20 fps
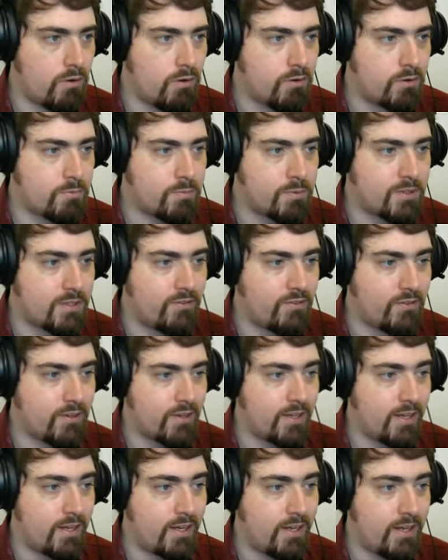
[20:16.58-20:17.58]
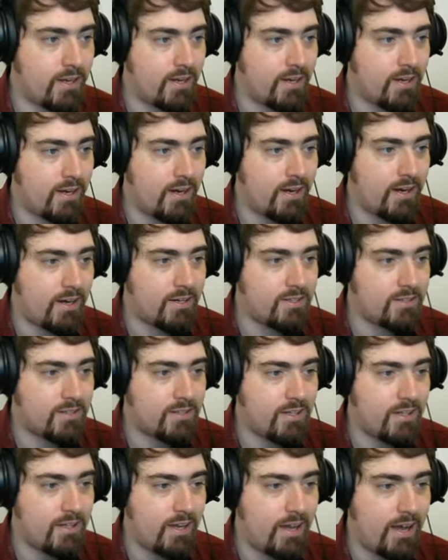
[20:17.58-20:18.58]
Specifically, I
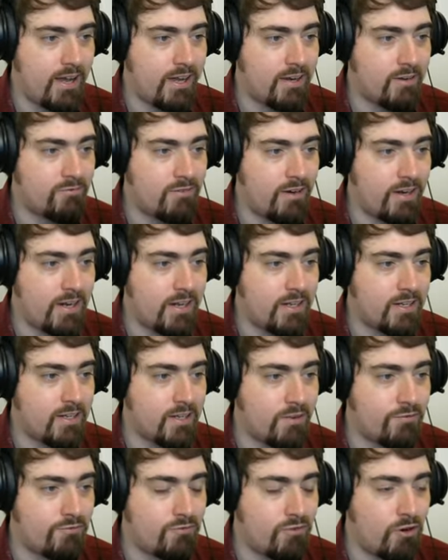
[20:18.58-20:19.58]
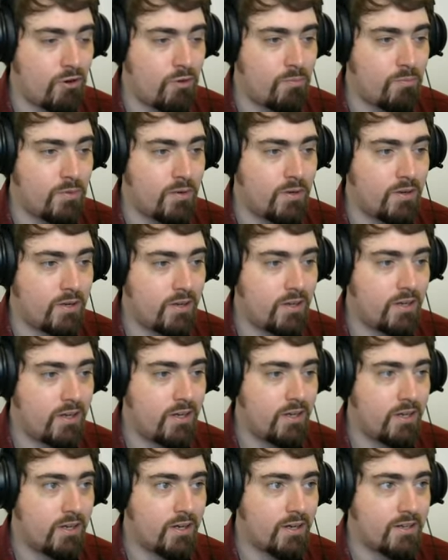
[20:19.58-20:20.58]
see a raid from
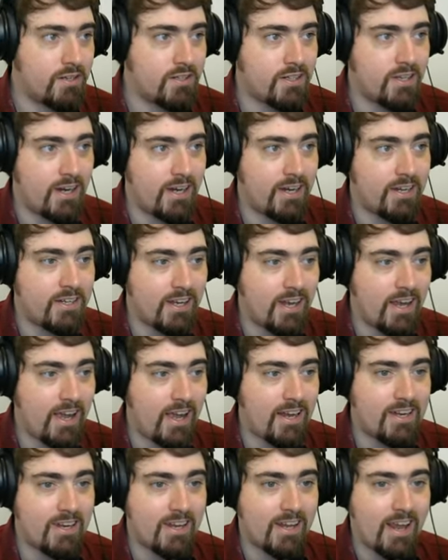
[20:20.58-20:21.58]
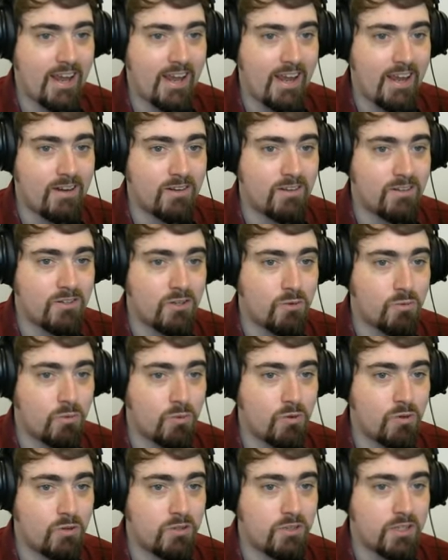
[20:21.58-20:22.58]
Gezeit heading in
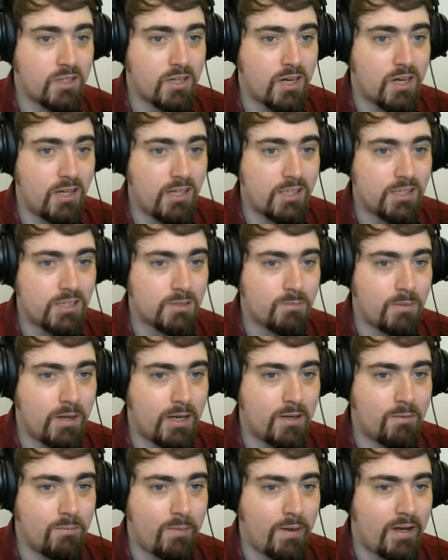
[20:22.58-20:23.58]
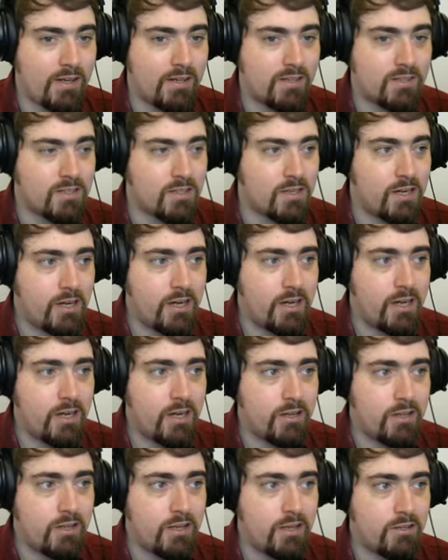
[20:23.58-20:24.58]
towards Khal's main base.
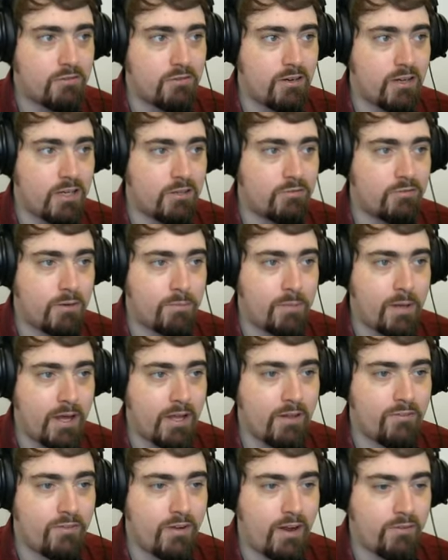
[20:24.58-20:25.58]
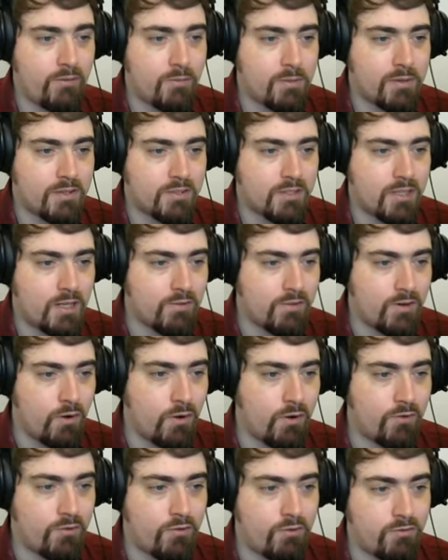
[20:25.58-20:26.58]
He's trying to repay the favour, but instead of
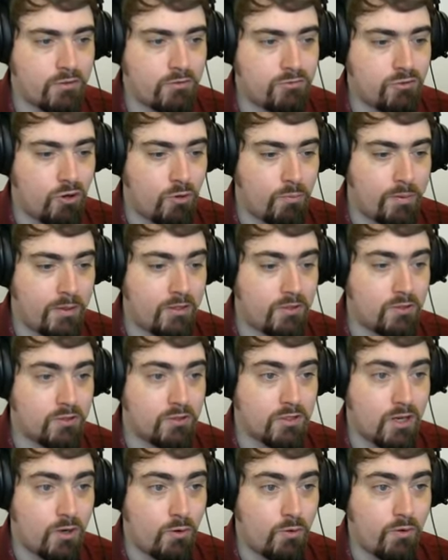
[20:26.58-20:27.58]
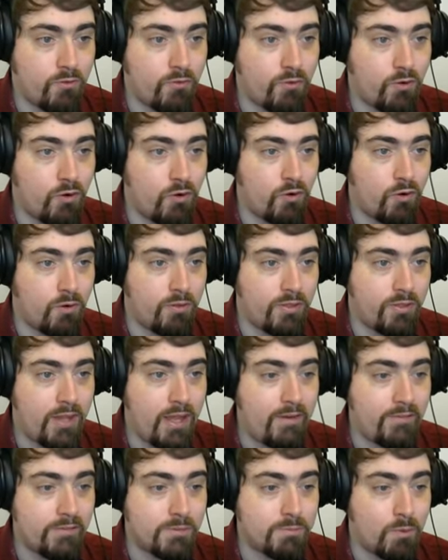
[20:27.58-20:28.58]
going for a drop, he's just going for
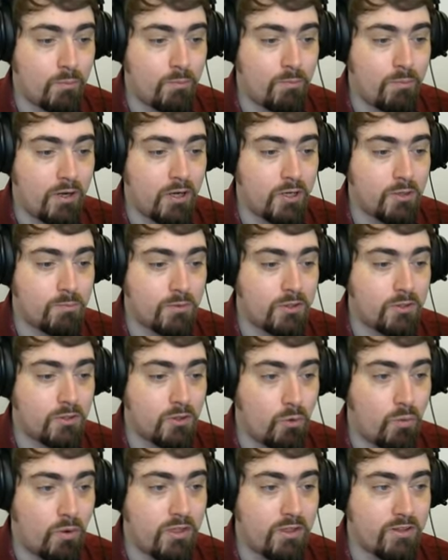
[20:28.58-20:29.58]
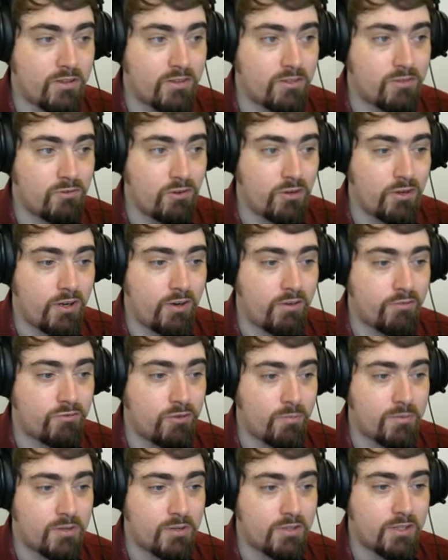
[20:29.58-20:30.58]
naval bombardment with a destroyer
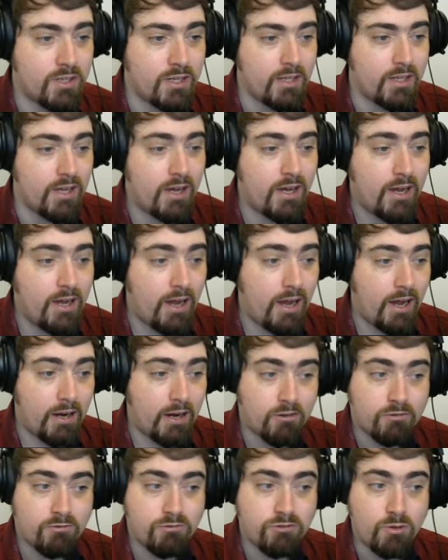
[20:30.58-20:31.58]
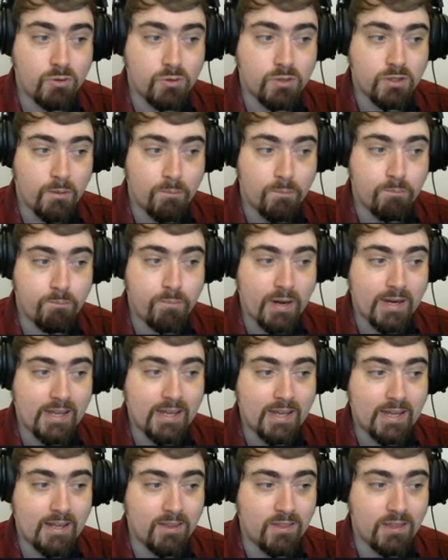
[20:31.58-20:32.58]
from the sea. A cruiser
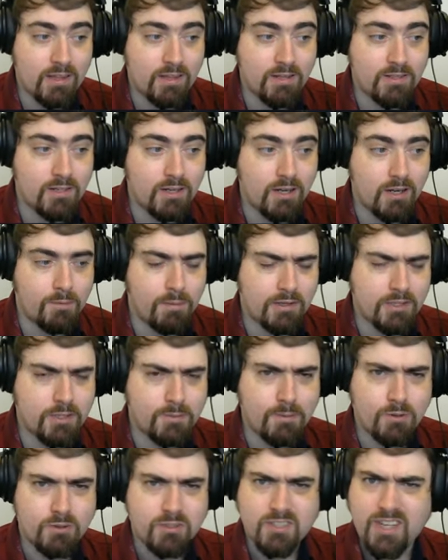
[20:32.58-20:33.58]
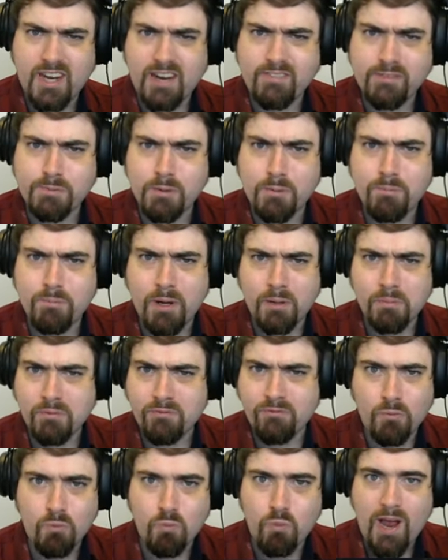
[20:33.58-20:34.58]
backing this up, as opposed to naval bombardment
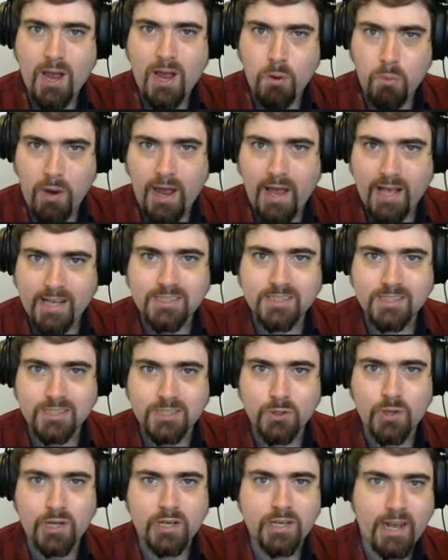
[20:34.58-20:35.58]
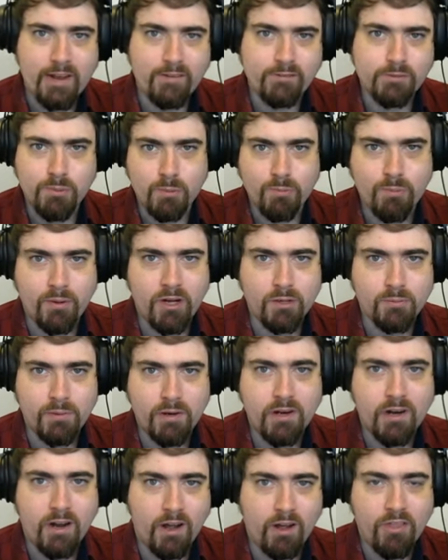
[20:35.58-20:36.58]
from where? Where else do you get naval
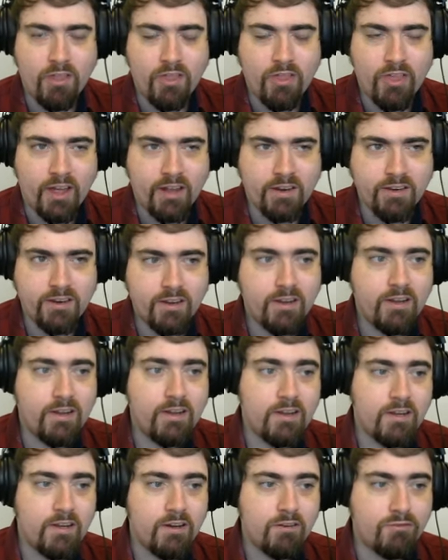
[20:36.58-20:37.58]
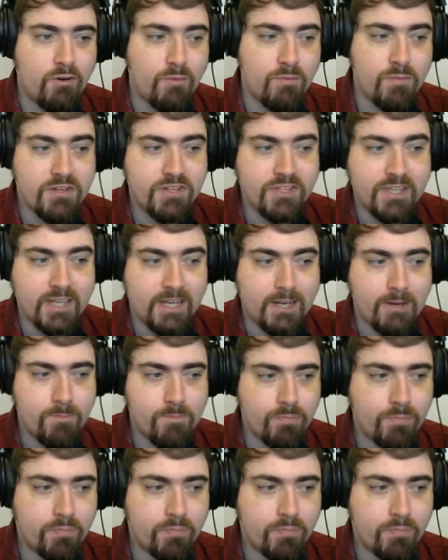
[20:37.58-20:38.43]
bombardment other than from the sea.